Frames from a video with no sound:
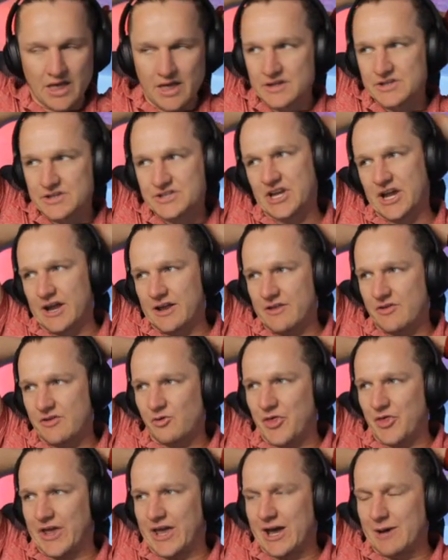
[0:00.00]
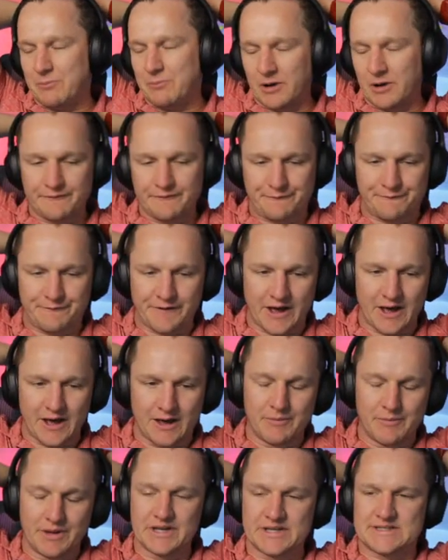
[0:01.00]
Dates with a couple of uh,
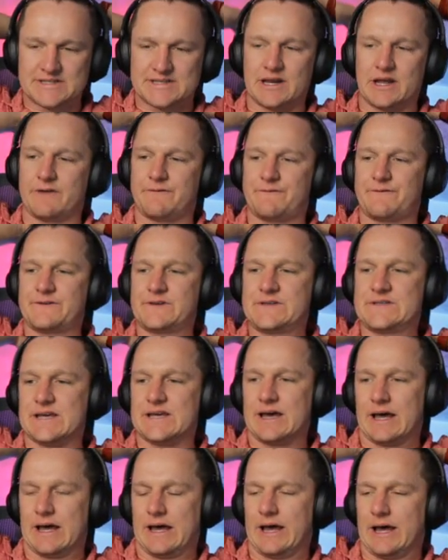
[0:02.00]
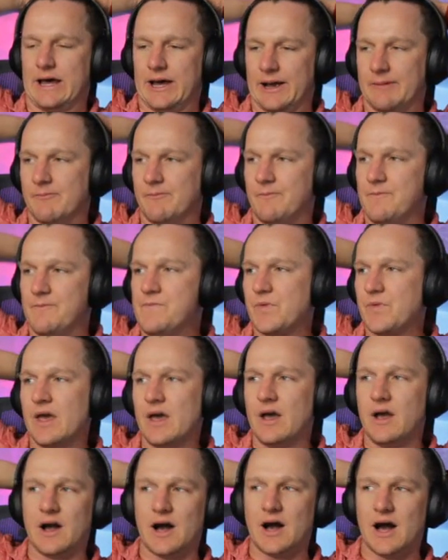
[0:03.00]
minutes left, um,
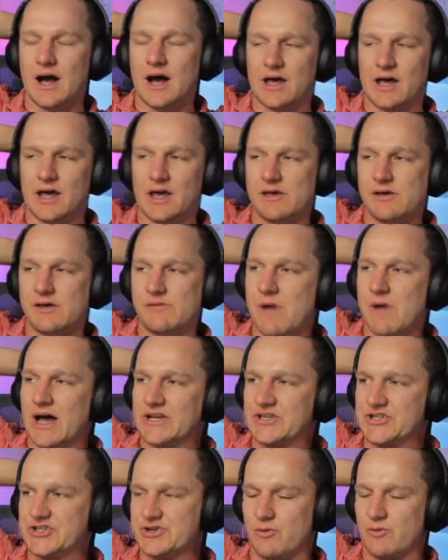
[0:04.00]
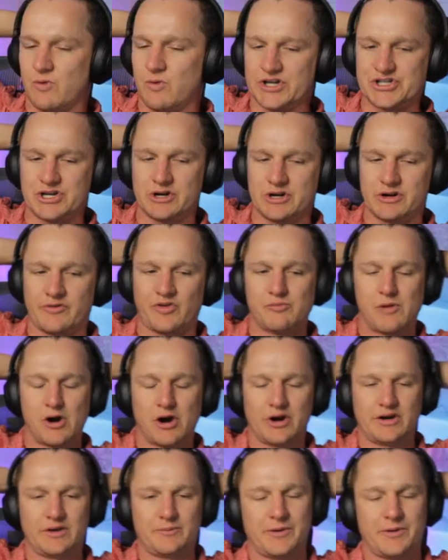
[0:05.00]
I might do a log
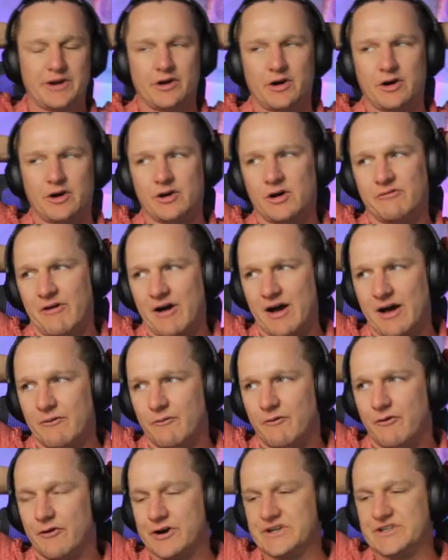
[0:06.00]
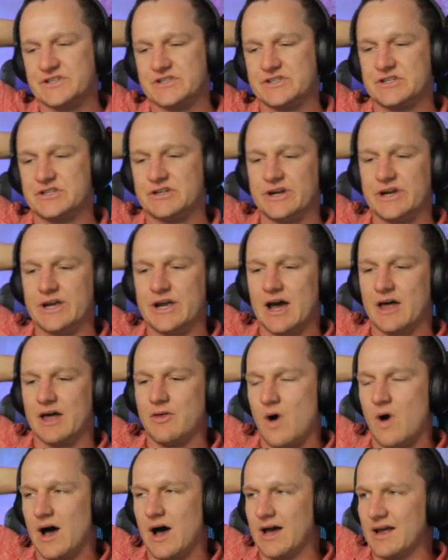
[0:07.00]
tomorrow, depending on how my voice is doing.
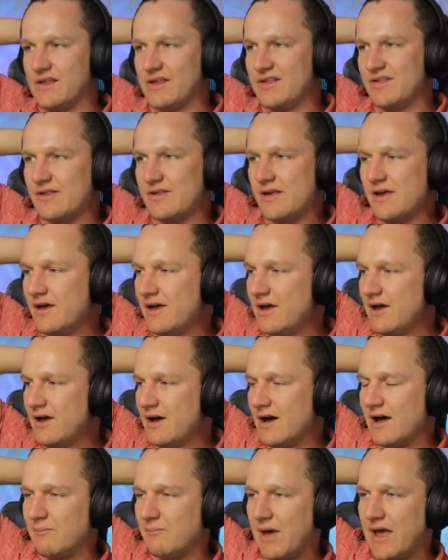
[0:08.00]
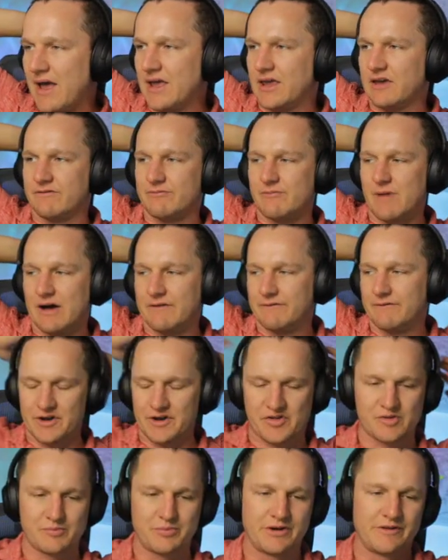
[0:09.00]
Otherwise, I may give my
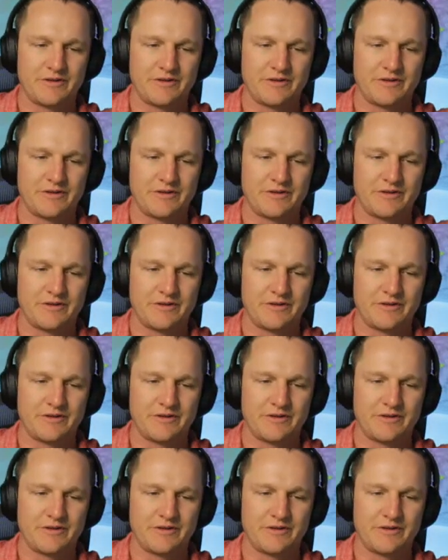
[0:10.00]
voice a bit of a